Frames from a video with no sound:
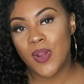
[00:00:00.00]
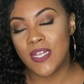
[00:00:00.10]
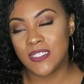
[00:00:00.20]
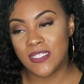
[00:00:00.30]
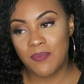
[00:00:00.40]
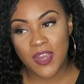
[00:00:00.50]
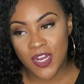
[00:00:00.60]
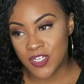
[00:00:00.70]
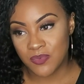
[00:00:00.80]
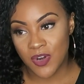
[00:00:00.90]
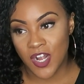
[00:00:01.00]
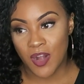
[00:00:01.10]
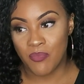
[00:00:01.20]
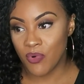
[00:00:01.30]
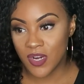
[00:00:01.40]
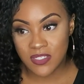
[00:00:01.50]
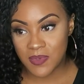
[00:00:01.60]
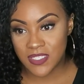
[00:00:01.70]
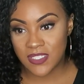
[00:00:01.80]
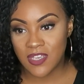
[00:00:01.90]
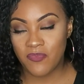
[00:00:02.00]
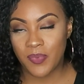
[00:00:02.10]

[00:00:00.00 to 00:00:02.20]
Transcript: and some areas were more expensive,